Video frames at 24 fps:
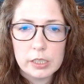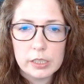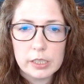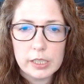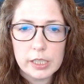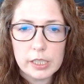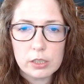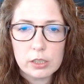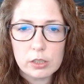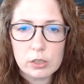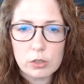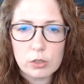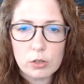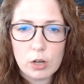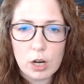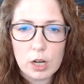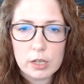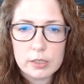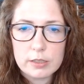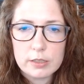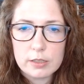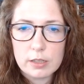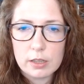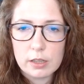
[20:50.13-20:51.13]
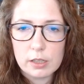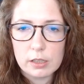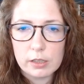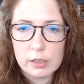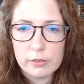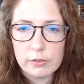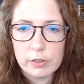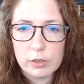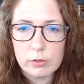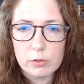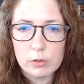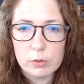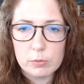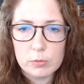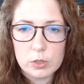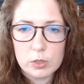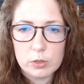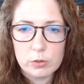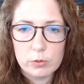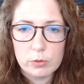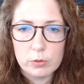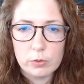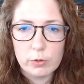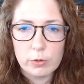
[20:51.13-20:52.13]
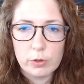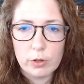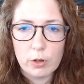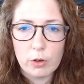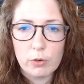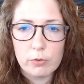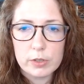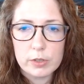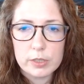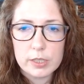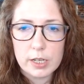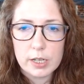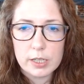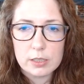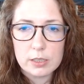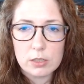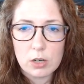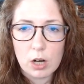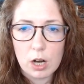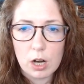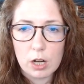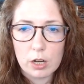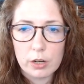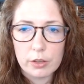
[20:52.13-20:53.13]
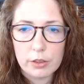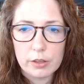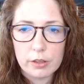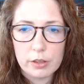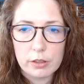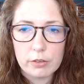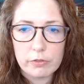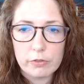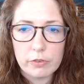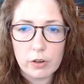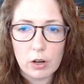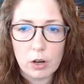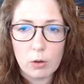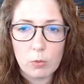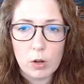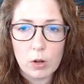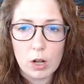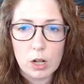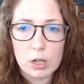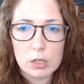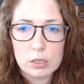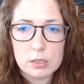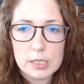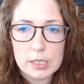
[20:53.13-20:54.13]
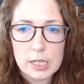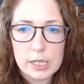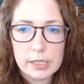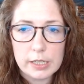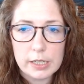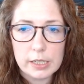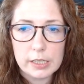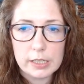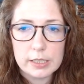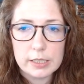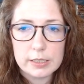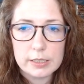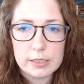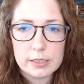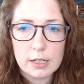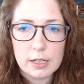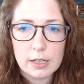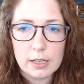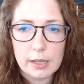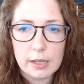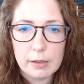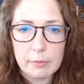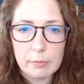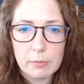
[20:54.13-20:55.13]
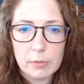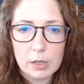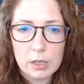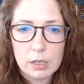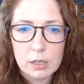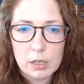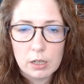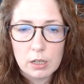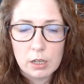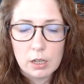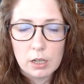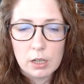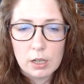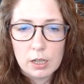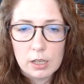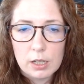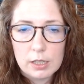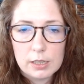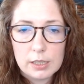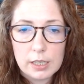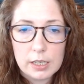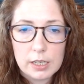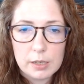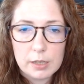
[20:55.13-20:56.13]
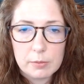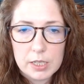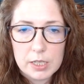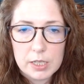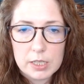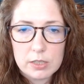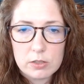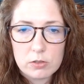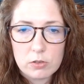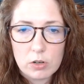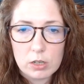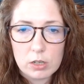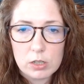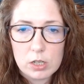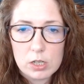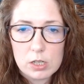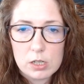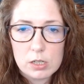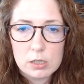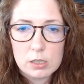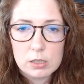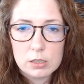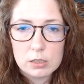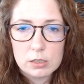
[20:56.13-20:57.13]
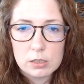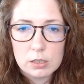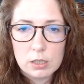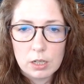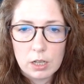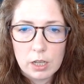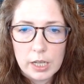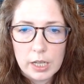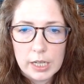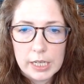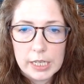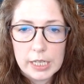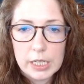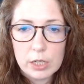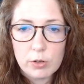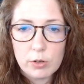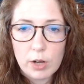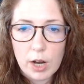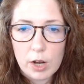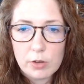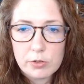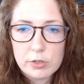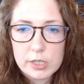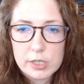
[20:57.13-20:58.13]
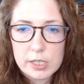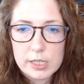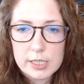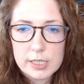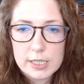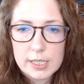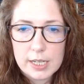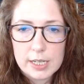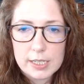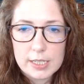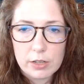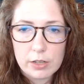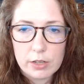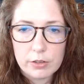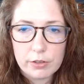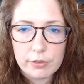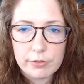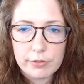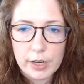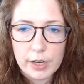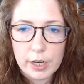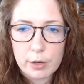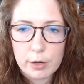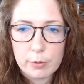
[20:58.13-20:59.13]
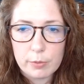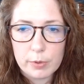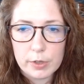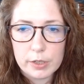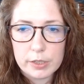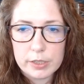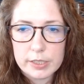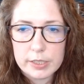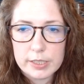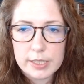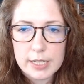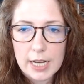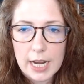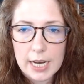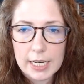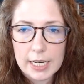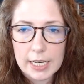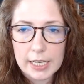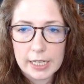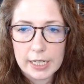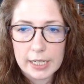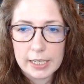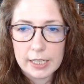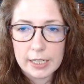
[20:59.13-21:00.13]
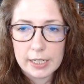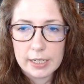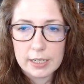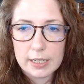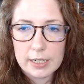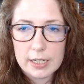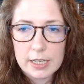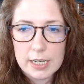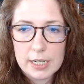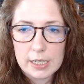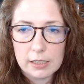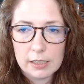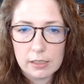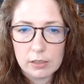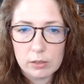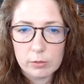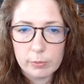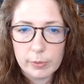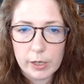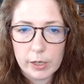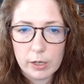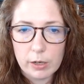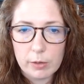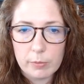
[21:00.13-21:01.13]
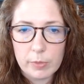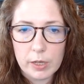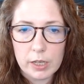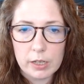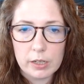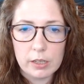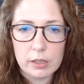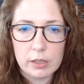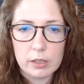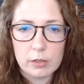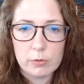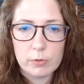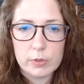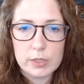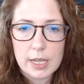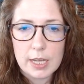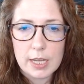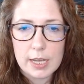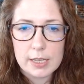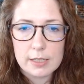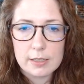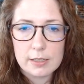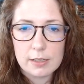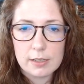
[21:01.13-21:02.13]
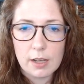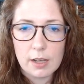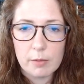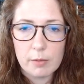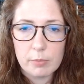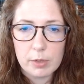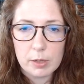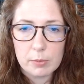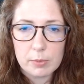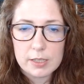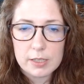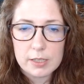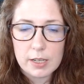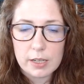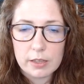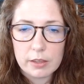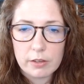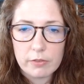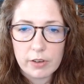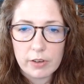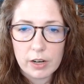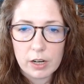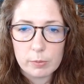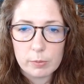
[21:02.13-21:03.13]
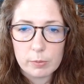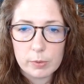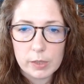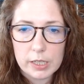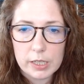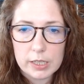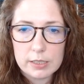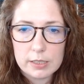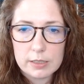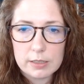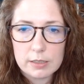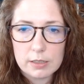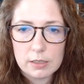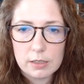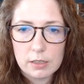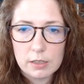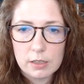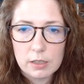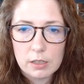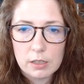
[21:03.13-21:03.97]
Nick crossed the living room to the oversized hearth in the far wall, taking his time, letting me struggle. He crouched and set down the firewood, stacking it in a neat little pyramid in the recessed cubby beside the fireplace.